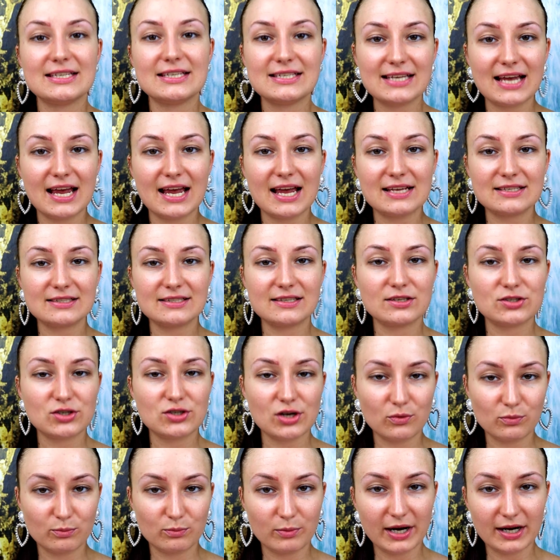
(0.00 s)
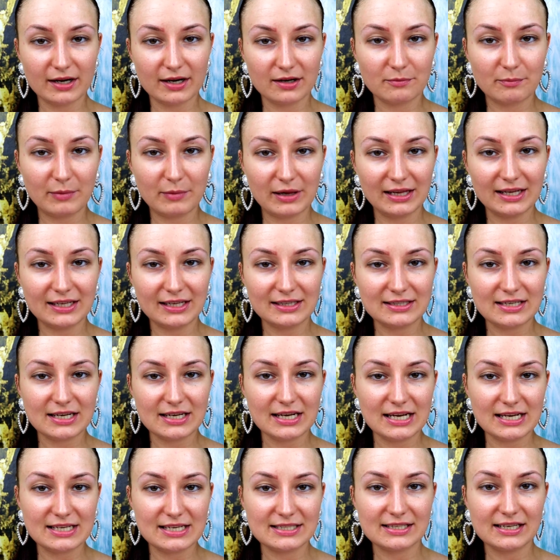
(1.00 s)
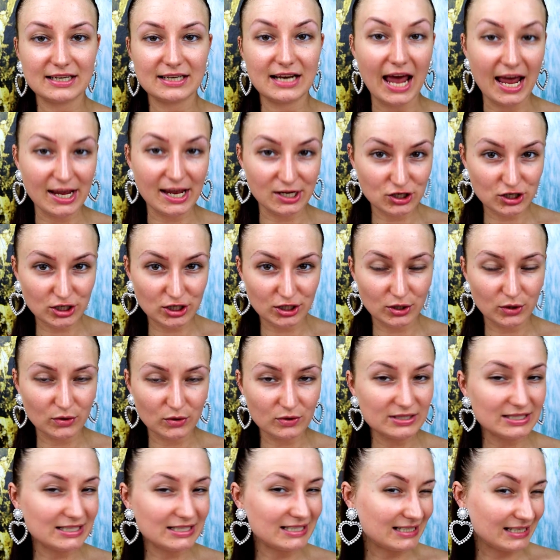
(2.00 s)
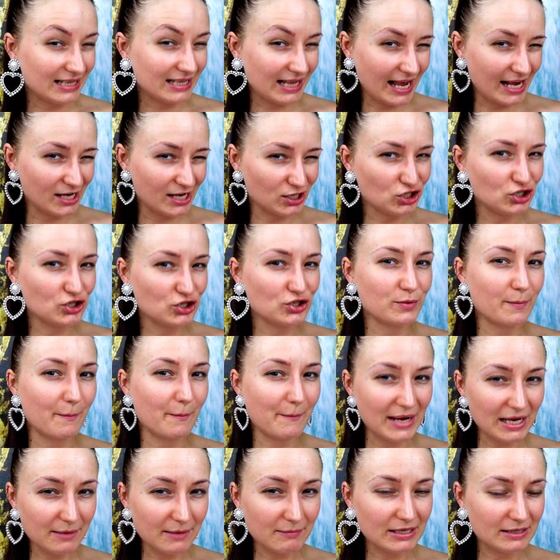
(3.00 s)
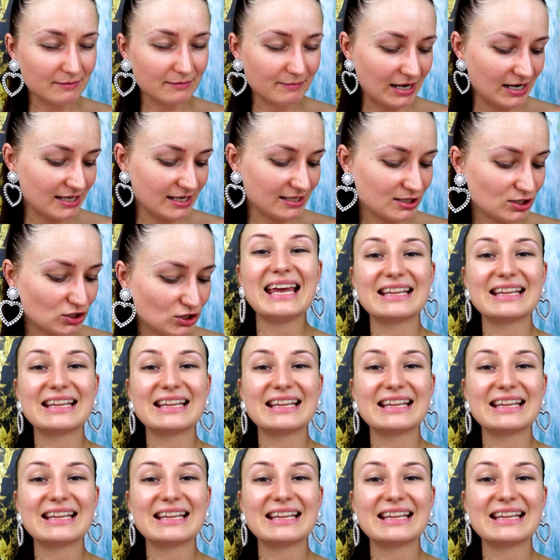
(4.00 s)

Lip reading: says the Jawbreaker palette is an eyeshadow slash pigment palette.